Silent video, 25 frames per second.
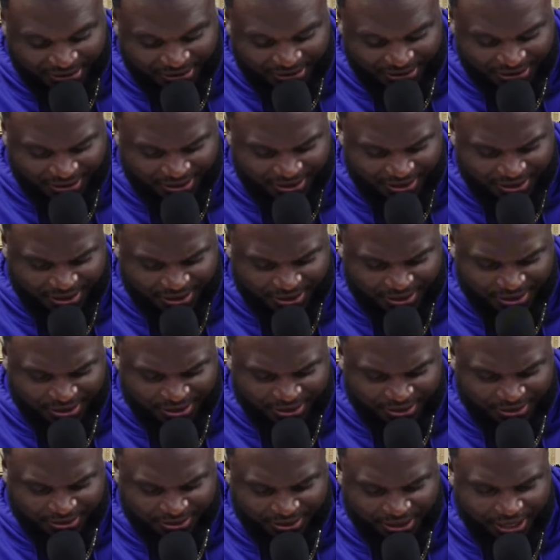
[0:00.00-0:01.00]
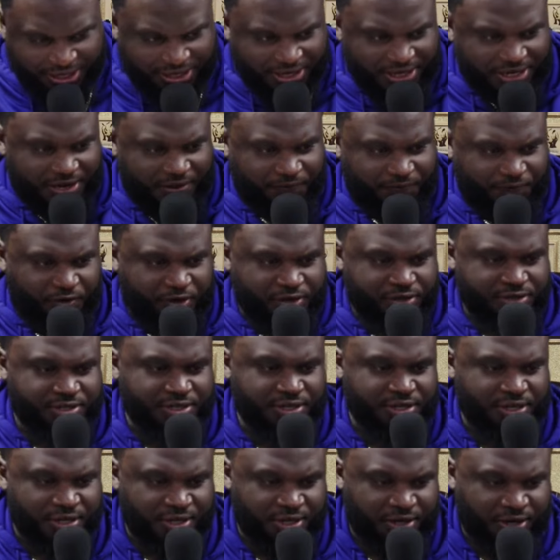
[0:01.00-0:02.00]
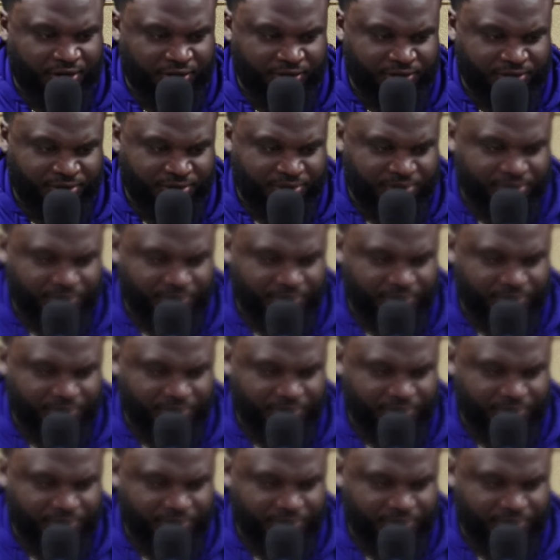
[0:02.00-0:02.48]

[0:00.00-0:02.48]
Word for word: get uh hey, get that first uh, article.